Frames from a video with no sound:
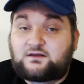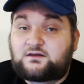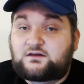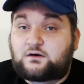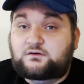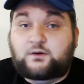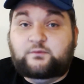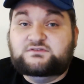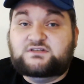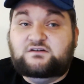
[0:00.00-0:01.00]
No
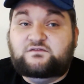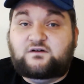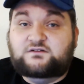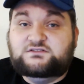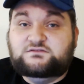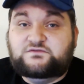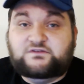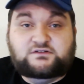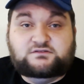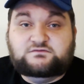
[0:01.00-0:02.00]
one's gonna fault you
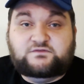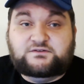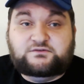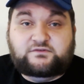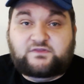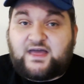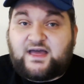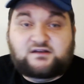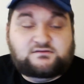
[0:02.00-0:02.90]
for doing that.